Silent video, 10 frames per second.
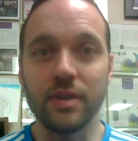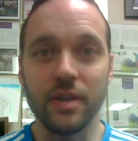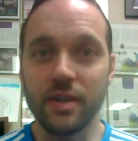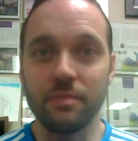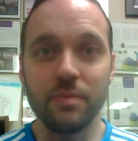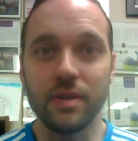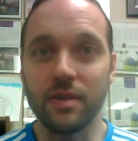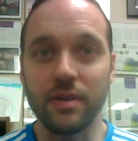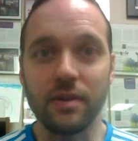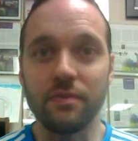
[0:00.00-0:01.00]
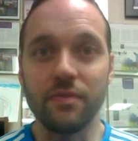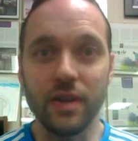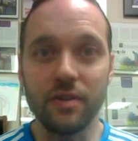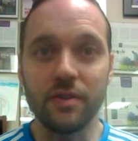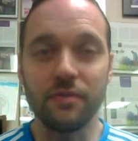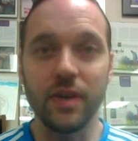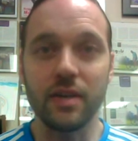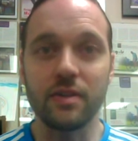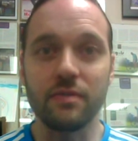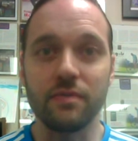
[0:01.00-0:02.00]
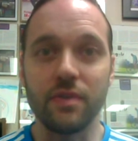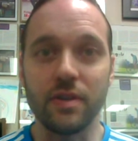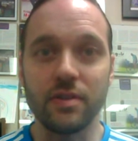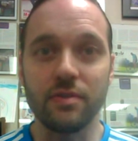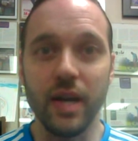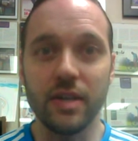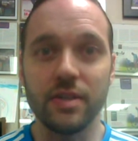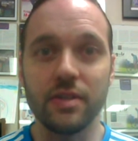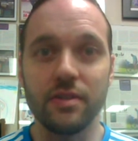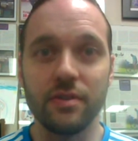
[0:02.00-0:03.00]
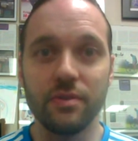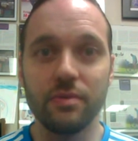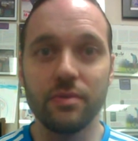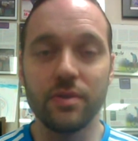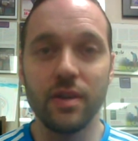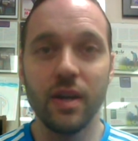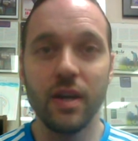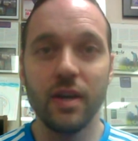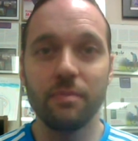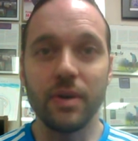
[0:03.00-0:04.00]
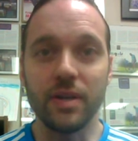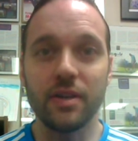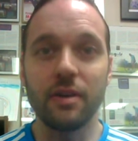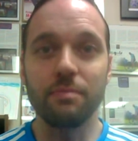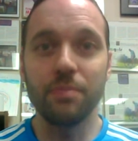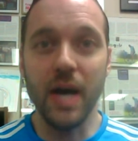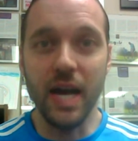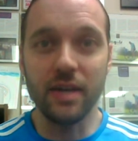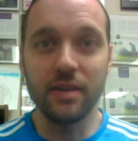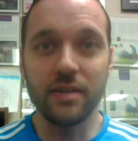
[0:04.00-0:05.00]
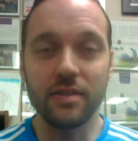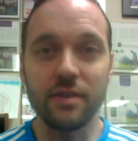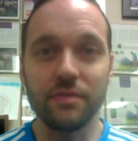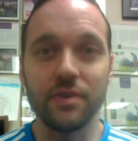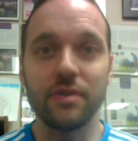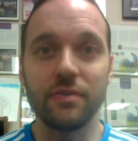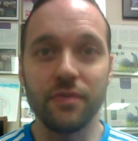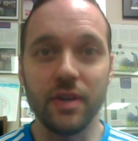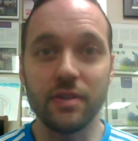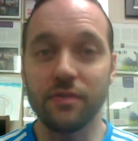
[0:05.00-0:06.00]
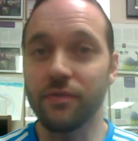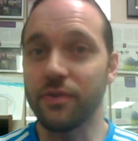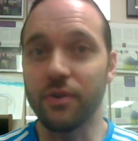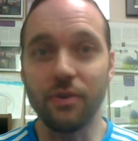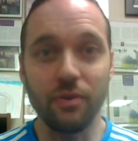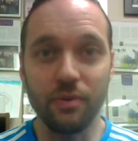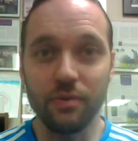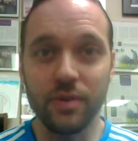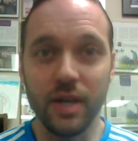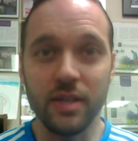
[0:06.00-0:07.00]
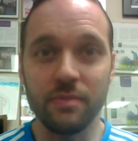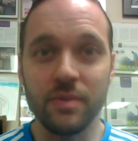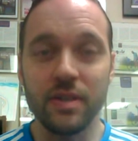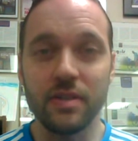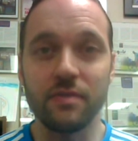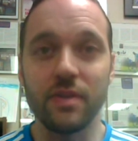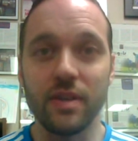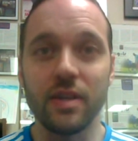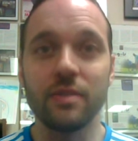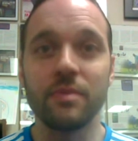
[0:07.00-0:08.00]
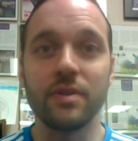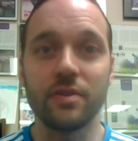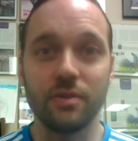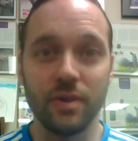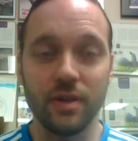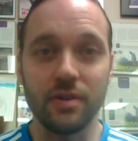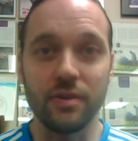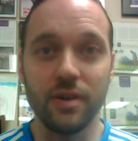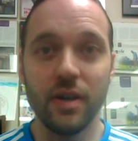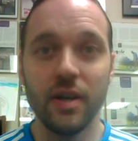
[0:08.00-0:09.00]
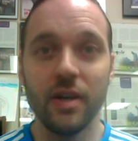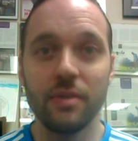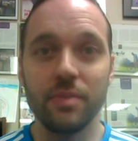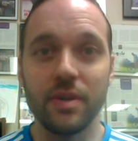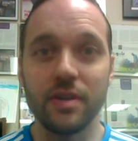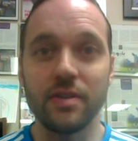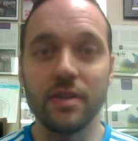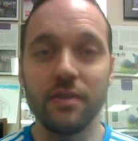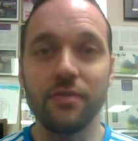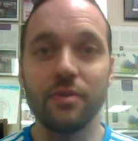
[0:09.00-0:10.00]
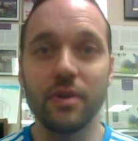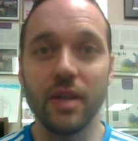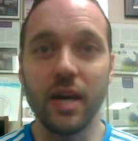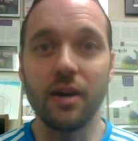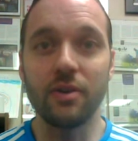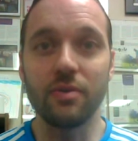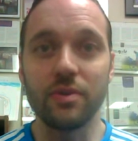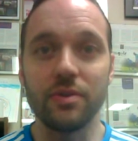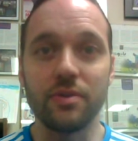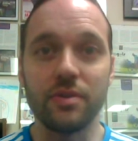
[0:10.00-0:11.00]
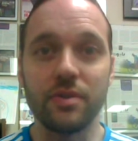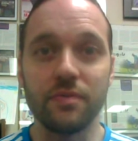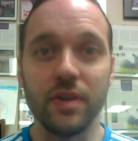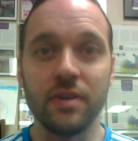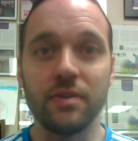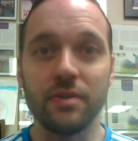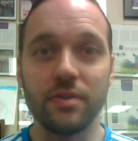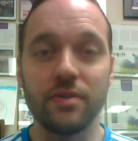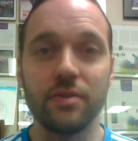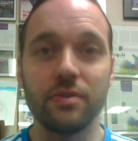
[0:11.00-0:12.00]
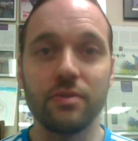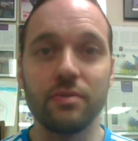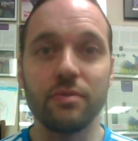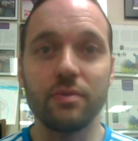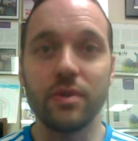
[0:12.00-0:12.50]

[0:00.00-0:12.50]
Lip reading: it can be a very effective strategy to use. But compactness of your defense for the whole 90 minutes of the game is critical, because if you allow your defenders to